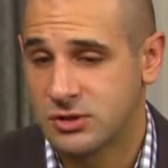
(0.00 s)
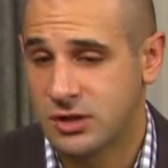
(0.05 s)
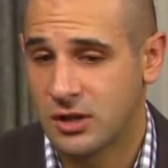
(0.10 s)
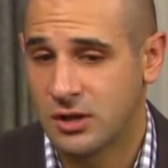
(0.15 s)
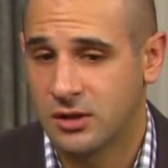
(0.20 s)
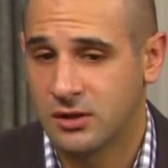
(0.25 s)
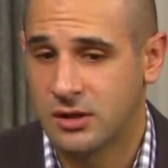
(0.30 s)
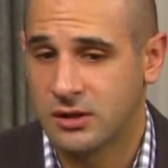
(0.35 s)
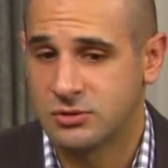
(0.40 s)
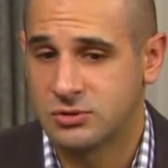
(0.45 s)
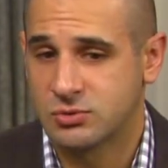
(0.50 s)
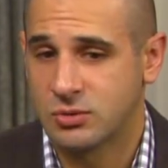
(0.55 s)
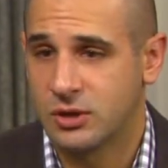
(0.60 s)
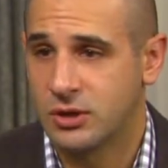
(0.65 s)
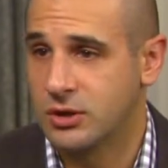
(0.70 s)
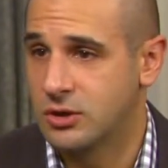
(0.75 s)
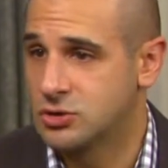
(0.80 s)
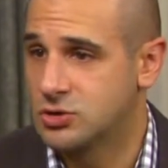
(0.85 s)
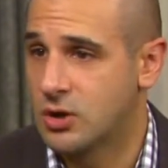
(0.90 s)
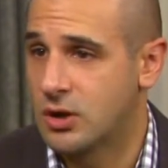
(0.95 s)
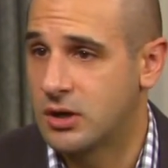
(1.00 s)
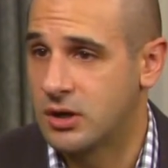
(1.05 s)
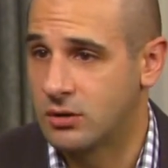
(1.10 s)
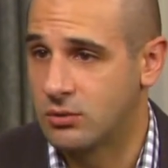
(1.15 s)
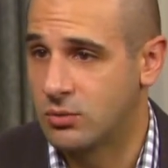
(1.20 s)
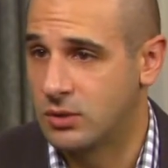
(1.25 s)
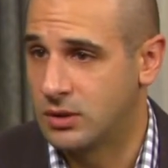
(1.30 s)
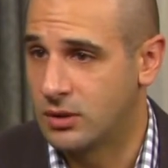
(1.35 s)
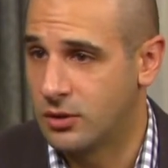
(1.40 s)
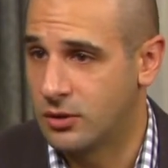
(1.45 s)
uh, that was really good
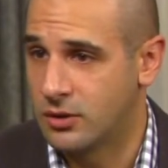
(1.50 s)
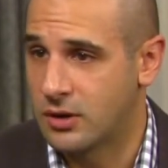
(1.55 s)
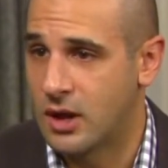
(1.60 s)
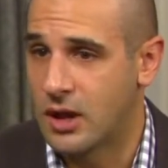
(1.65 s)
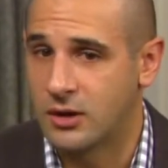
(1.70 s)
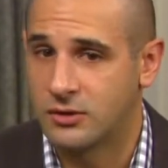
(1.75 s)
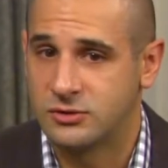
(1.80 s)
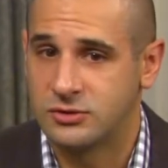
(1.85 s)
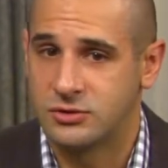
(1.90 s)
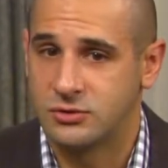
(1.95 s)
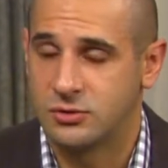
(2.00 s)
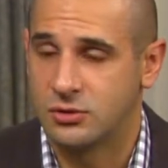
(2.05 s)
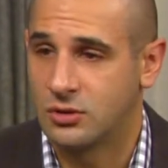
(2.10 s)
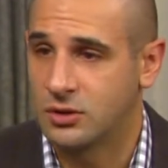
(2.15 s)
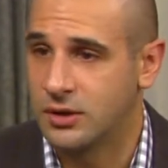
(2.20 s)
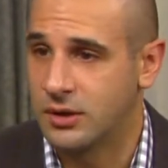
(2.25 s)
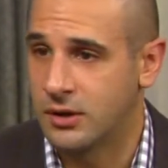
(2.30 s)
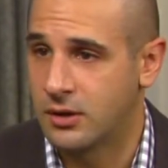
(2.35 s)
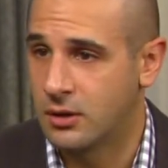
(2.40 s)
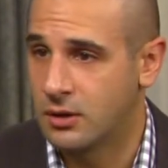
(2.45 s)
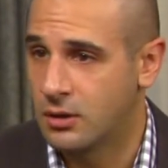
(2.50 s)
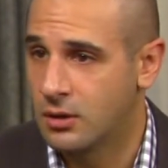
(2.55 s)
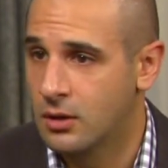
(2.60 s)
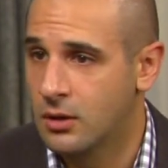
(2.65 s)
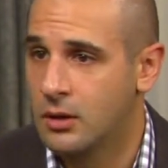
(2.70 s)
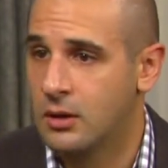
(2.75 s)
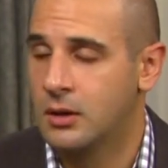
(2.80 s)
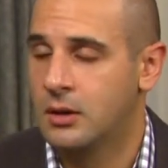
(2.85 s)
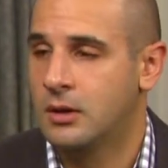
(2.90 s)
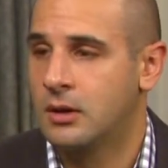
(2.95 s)
training. We learned mm -hmm. how to clear
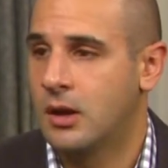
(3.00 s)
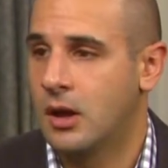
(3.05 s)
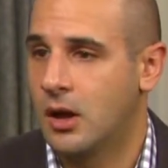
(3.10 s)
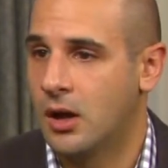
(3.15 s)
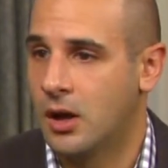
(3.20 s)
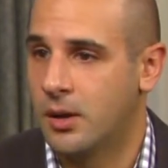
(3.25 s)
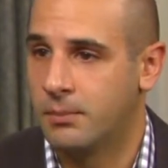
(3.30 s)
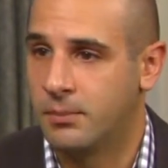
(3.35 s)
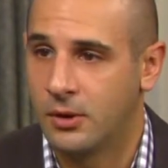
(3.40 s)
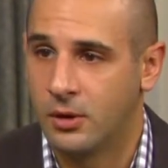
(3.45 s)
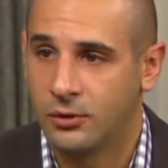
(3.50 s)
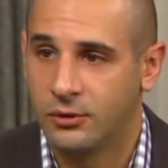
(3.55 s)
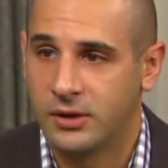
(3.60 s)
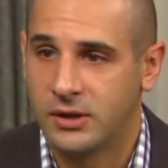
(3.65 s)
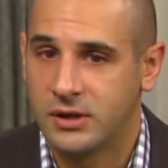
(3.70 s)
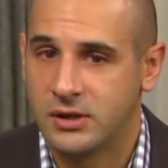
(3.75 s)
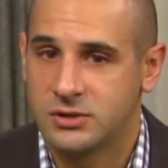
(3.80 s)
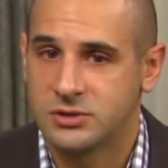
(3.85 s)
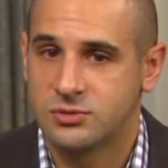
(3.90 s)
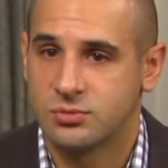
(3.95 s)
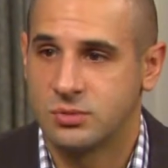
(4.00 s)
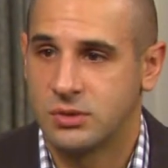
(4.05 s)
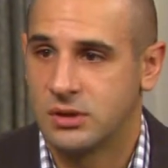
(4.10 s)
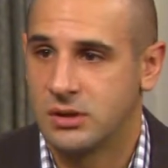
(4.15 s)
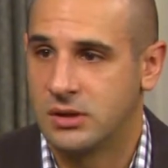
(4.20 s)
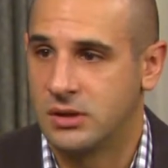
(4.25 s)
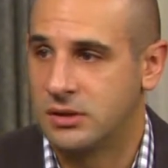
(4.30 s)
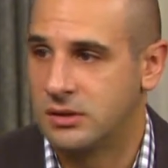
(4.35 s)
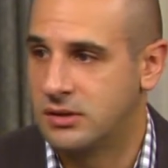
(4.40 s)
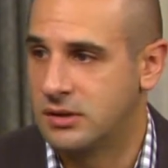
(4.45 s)
uh, buildings.
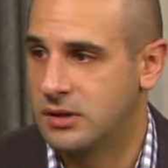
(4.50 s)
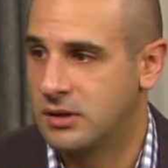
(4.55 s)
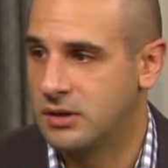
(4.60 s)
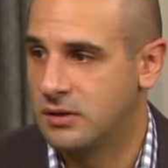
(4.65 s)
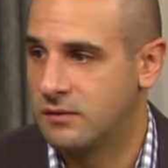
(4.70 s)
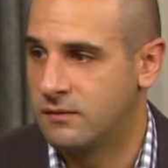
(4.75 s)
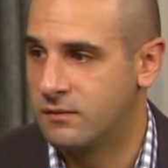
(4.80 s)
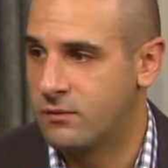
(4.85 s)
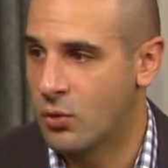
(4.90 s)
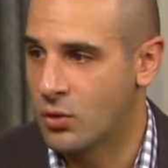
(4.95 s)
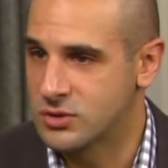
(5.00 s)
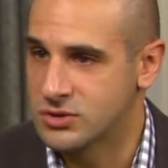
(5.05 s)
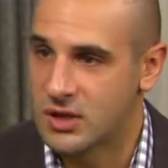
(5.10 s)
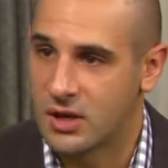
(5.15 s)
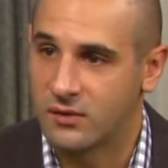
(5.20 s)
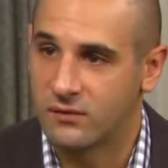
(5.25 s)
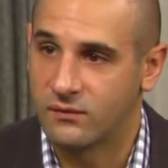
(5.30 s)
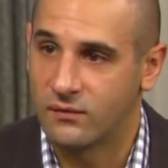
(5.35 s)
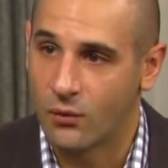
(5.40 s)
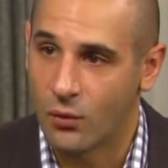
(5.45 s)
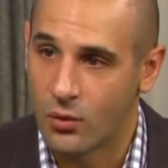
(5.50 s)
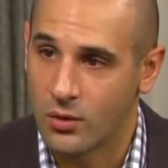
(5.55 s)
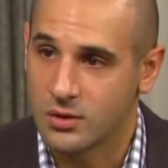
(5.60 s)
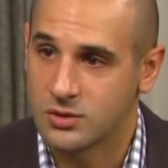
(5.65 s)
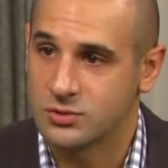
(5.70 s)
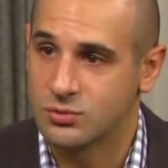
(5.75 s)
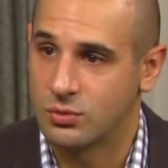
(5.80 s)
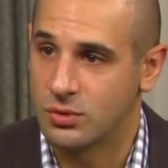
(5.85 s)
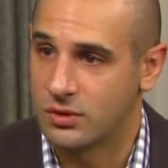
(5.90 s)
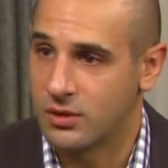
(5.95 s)
We did force on
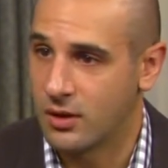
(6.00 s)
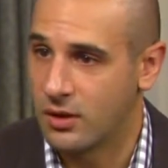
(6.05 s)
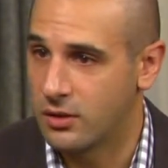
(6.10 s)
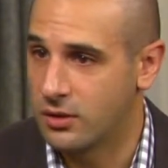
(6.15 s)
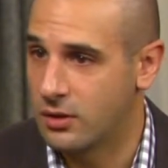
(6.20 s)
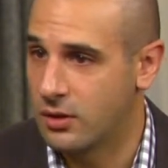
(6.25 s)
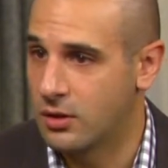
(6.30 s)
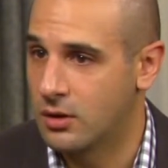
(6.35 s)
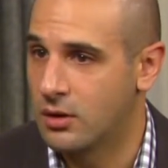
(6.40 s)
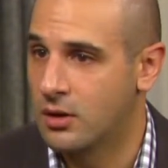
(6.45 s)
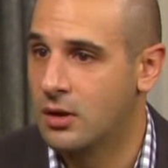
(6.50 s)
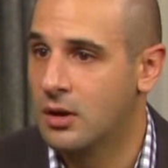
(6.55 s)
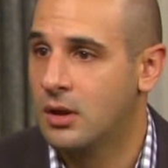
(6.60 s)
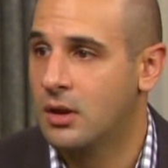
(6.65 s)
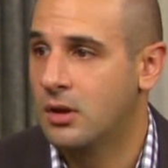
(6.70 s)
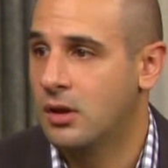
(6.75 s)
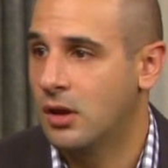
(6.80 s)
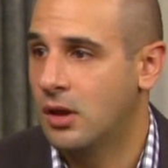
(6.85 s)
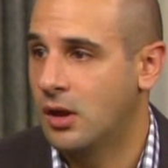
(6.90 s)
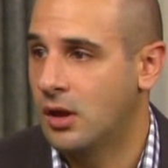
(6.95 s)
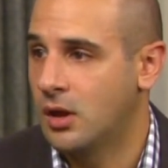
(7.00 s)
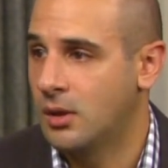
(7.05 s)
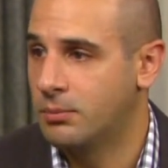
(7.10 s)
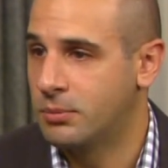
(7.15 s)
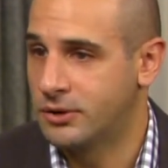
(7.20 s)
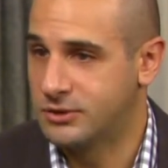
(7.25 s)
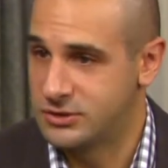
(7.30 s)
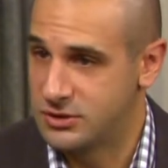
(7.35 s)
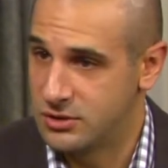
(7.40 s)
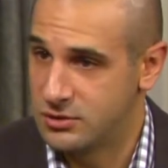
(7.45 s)
force with other uh,
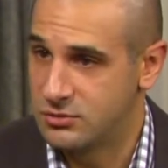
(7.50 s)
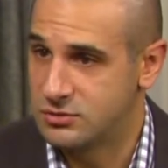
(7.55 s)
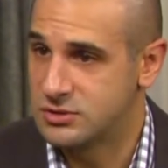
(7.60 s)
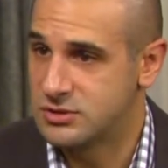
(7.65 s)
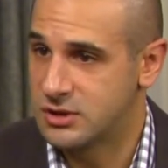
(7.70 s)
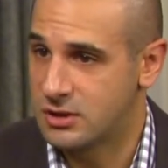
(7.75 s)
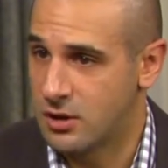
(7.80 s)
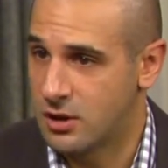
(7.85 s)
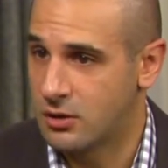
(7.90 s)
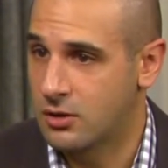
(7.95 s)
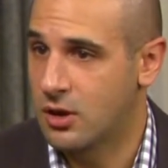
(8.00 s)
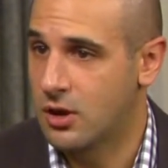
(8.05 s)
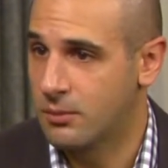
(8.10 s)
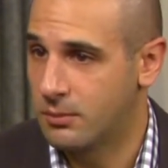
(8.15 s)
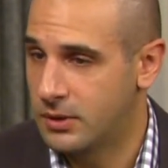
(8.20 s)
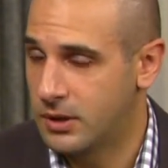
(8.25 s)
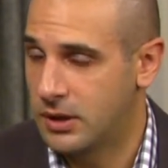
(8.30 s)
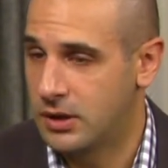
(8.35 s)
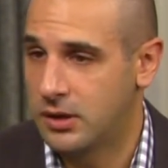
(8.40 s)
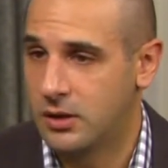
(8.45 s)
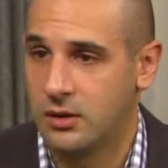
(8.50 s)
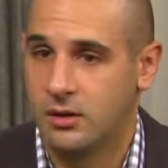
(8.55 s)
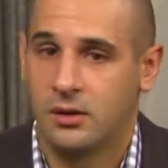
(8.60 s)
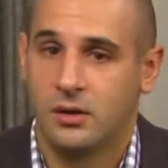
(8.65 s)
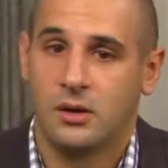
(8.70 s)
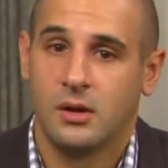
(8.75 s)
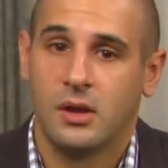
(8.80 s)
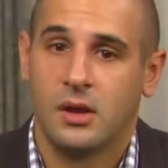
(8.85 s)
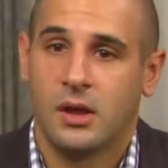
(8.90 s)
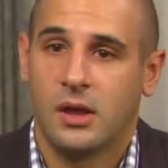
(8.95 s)
platoons in our mm -hmm. company.
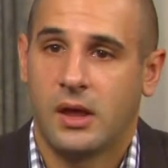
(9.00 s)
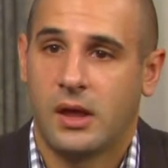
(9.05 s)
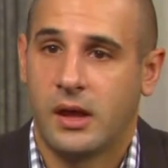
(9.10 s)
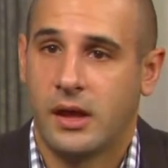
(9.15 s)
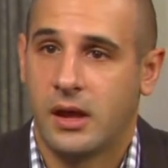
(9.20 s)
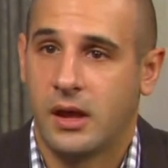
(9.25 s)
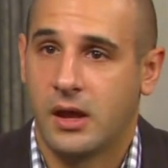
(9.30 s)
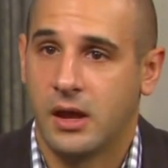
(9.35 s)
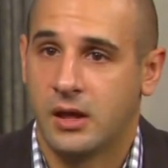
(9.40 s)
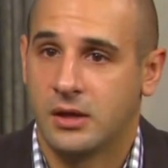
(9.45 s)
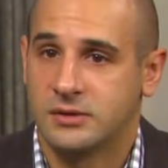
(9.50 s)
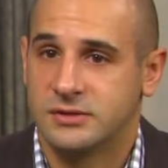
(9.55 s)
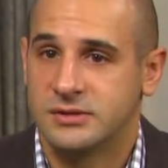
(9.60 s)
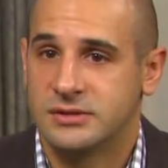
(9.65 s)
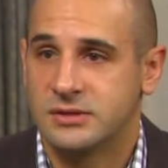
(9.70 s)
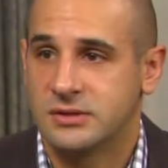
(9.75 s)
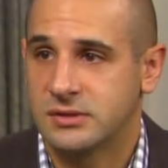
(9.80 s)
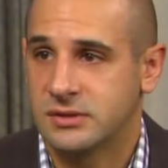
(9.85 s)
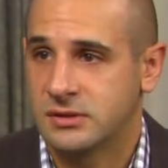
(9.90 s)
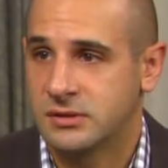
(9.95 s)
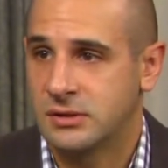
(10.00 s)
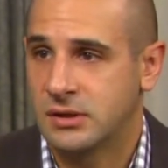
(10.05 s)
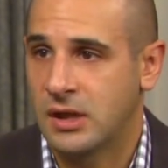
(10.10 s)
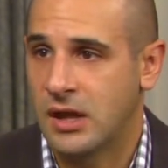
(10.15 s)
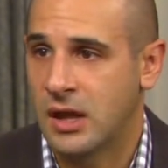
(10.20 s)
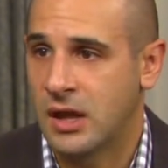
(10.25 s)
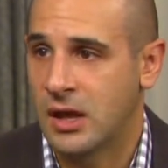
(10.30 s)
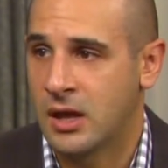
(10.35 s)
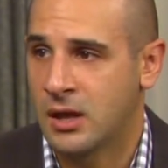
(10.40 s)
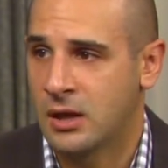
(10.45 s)
And
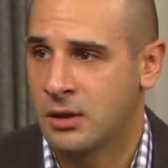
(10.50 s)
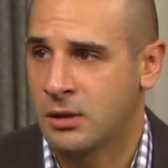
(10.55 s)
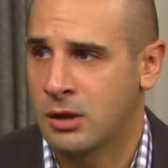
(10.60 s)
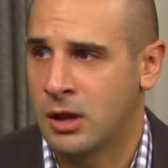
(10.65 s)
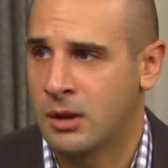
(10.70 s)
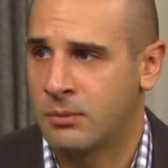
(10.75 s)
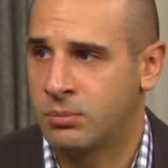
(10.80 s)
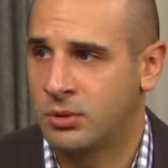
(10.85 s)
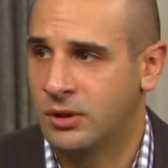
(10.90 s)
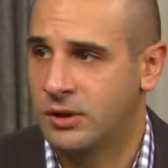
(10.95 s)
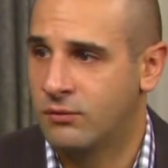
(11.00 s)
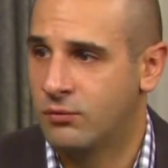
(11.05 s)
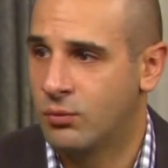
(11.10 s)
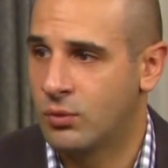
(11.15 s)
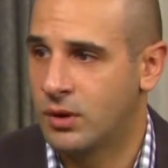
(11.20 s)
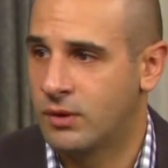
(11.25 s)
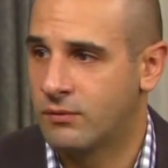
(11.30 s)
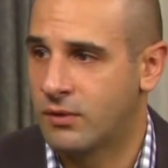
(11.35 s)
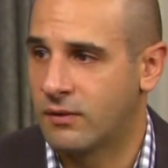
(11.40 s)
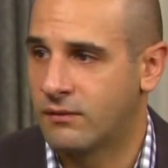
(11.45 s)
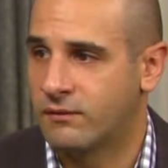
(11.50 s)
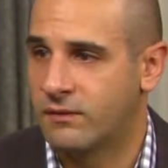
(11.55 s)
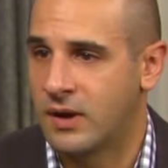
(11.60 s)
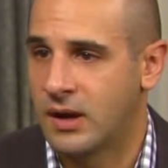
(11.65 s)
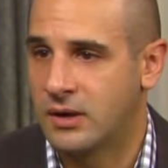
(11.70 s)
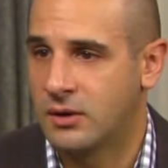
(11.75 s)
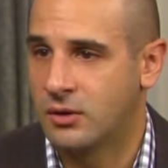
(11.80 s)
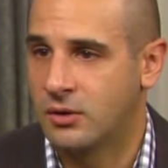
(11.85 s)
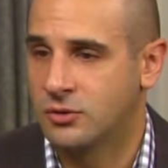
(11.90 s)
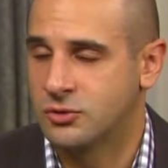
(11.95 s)
at, uh, I believe one of our
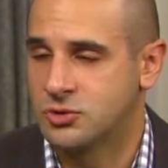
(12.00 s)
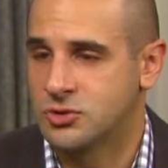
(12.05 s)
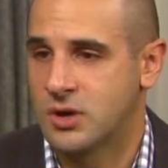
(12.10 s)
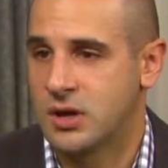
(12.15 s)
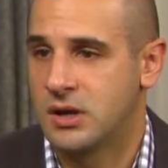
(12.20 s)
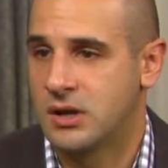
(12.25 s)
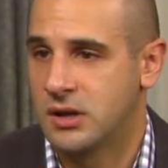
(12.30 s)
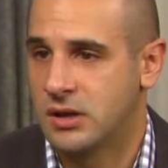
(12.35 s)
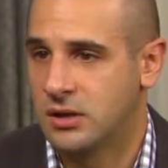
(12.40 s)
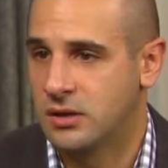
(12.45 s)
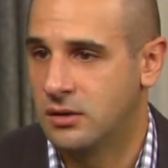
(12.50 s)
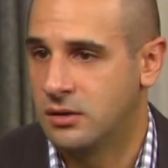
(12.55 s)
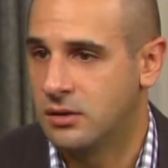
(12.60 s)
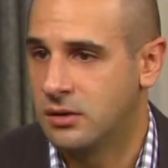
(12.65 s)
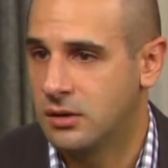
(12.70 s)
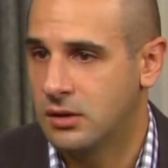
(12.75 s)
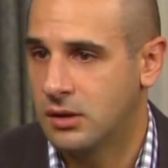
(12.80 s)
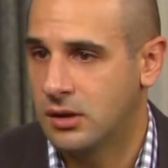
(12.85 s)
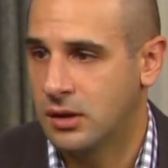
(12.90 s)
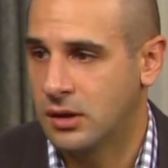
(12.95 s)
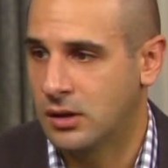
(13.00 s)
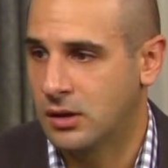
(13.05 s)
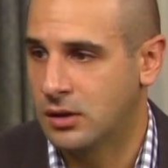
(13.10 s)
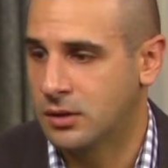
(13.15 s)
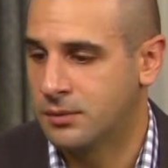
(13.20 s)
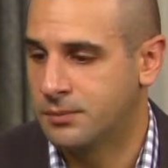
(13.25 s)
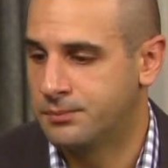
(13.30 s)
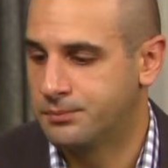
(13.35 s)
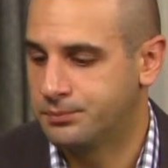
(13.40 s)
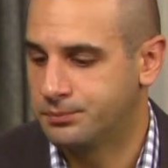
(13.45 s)
final training
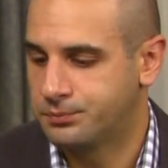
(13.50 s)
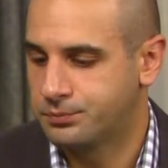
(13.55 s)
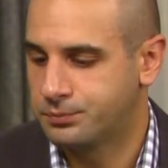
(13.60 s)
um,